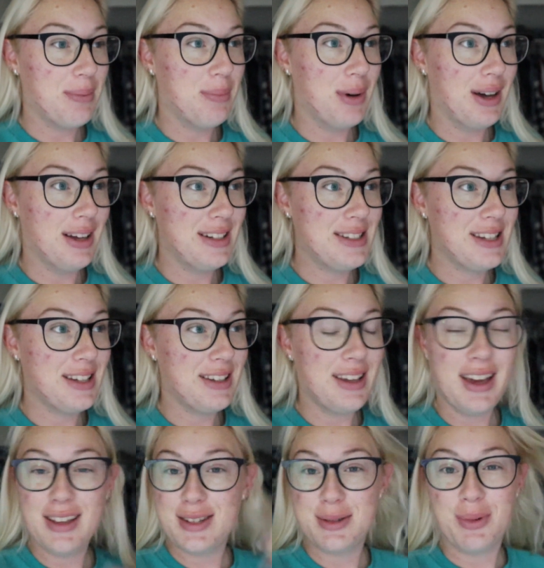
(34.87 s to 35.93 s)
But
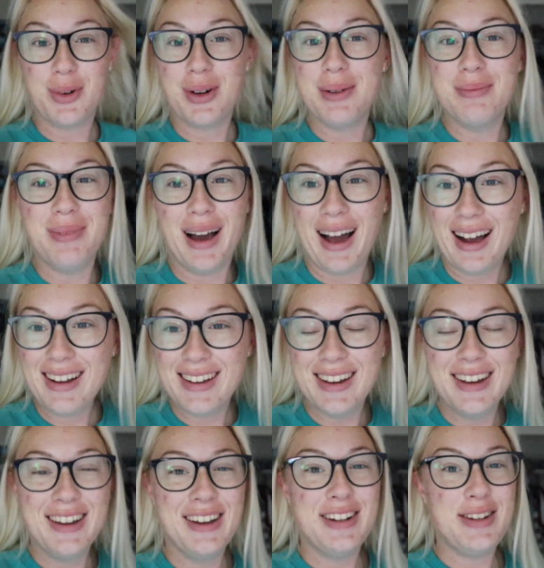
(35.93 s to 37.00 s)
yes, welcome back
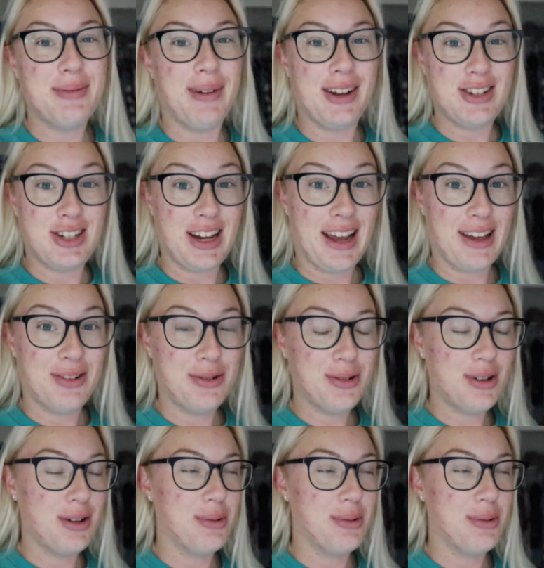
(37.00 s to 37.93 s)
to my channel.